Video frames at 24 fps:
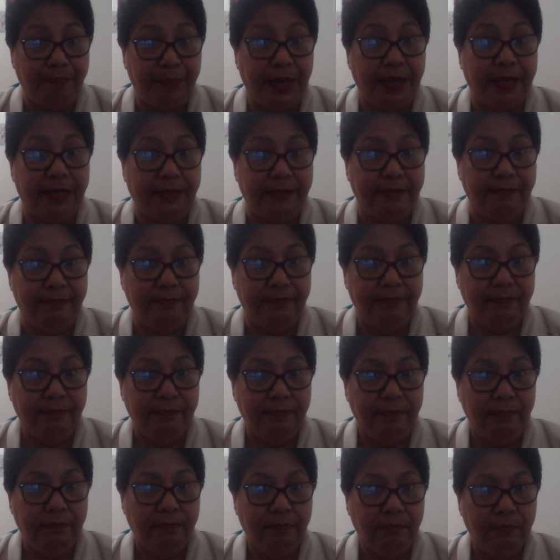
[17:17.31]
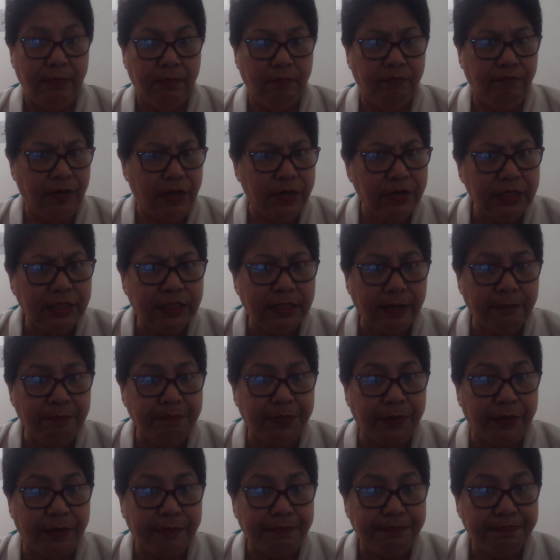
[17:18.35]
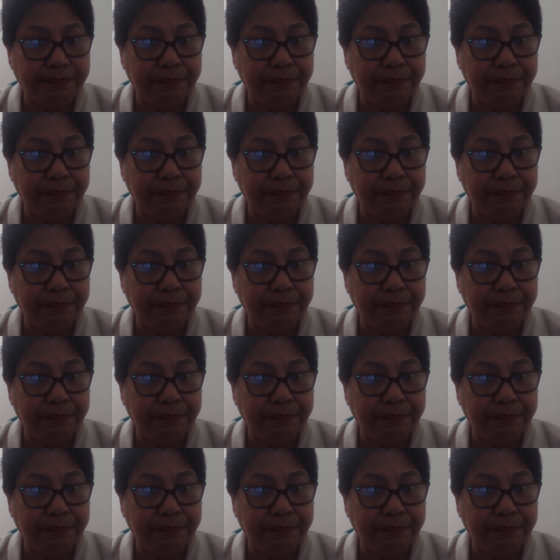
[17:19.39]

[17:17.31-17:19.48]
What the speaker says: paid. Very simple.